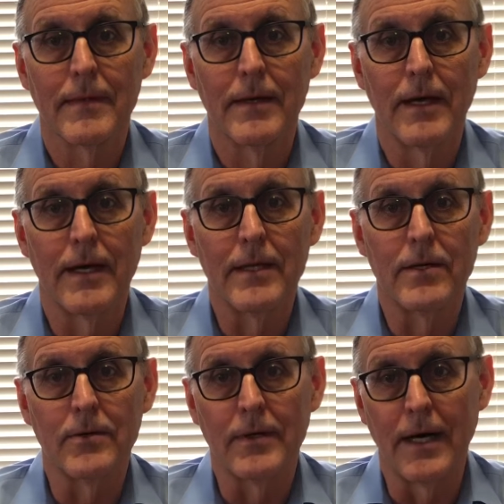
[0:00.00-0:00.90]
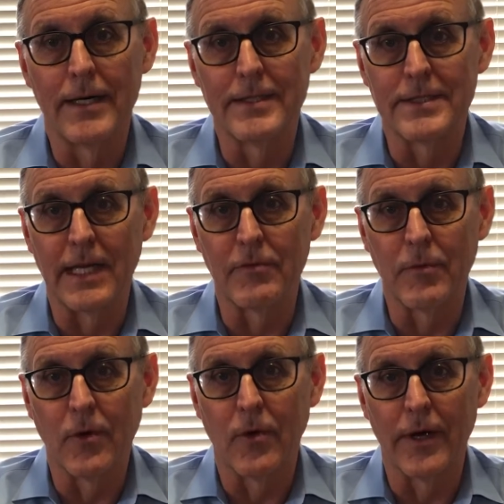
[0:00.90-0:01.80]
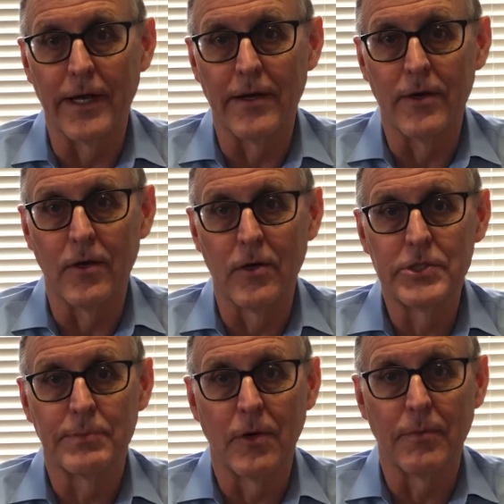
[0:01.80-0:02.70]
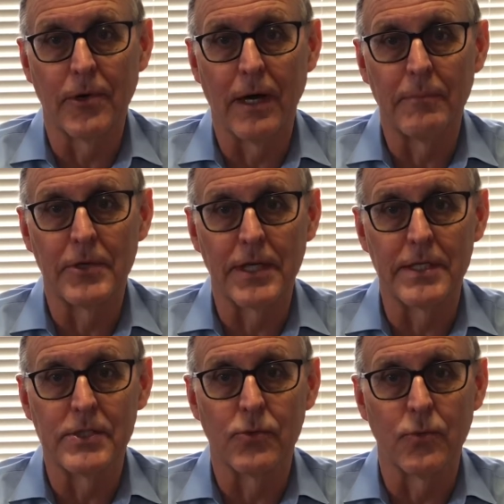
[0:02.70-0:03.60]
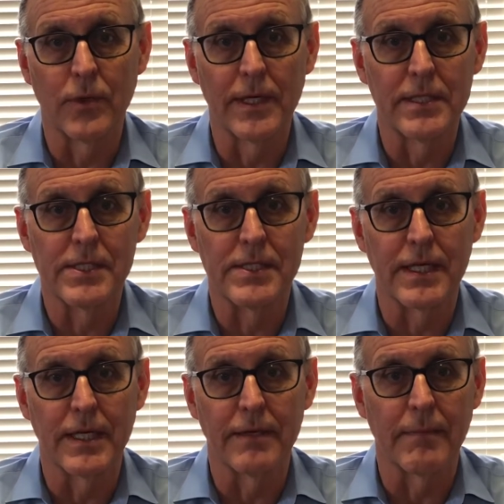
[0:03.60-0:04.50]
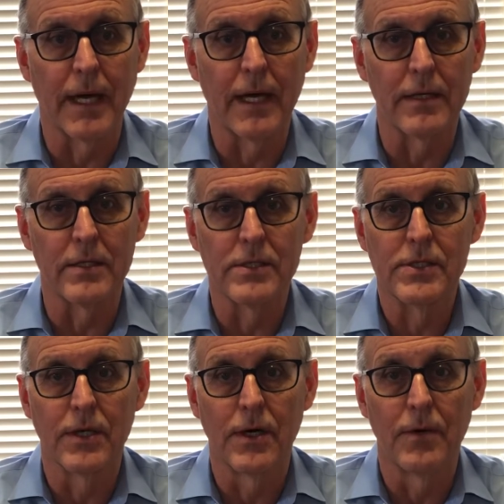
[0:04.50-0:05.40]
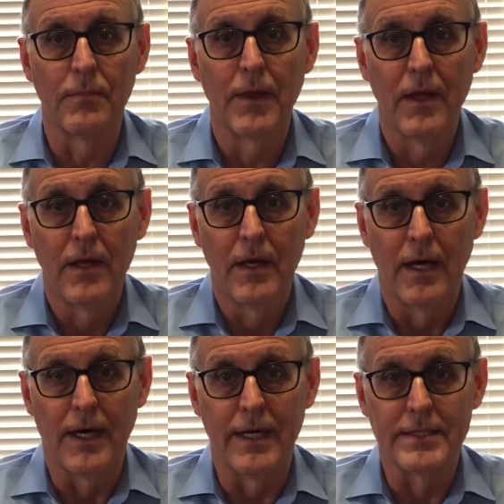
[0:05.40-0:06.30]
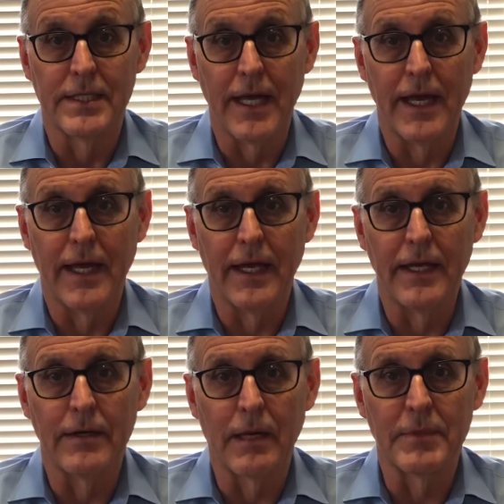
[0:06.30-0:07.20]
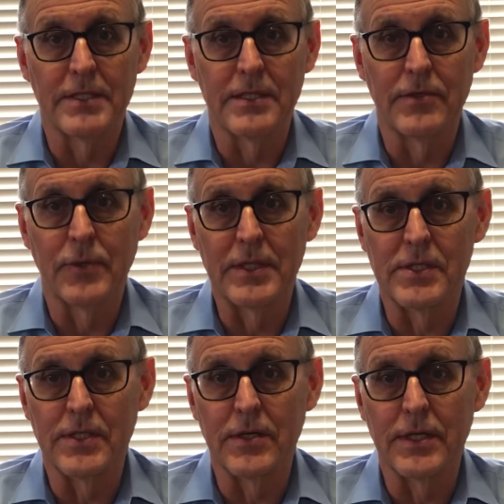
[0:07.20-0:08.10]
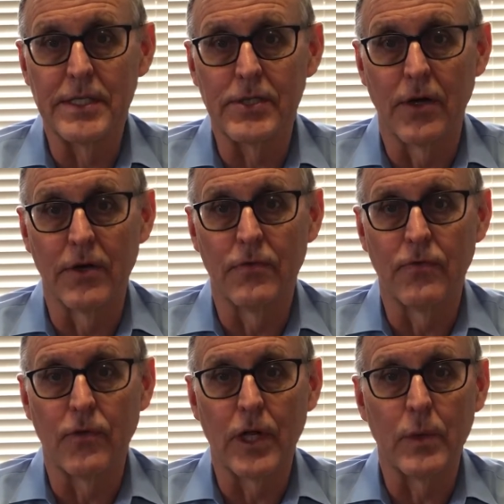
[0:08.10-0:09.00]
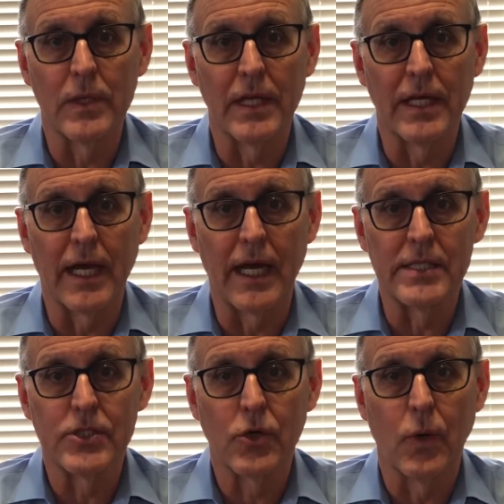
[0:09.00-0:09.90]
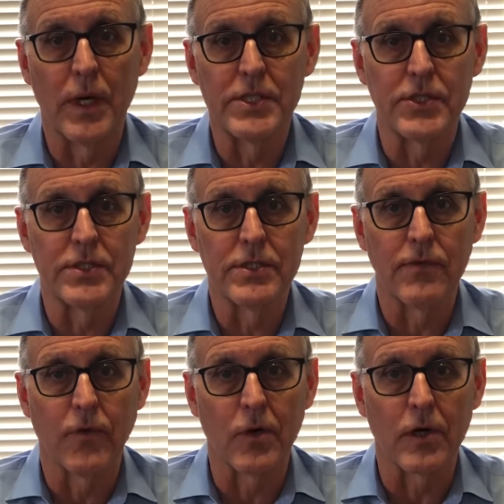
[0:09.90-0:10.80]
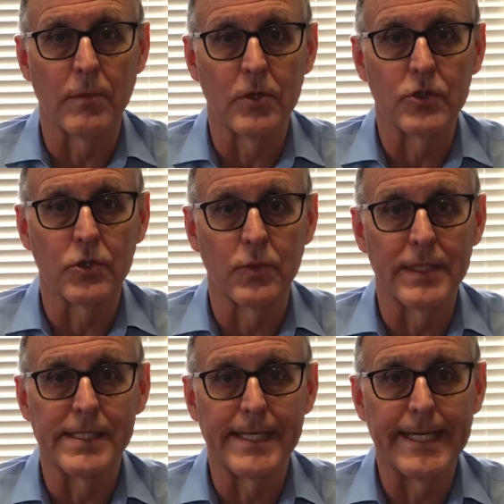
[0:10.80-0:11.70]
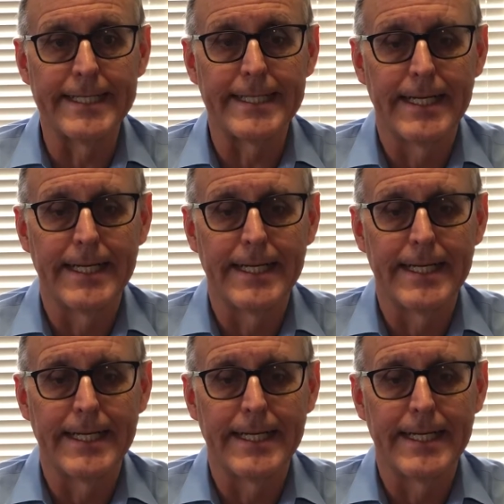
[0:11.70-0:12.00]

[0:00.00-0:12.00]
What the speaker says: Hello, David McCoy here, Ochimo Properties Real Estate Matters. Today I'm continuing the series on frequently asked questions for commercial real estate,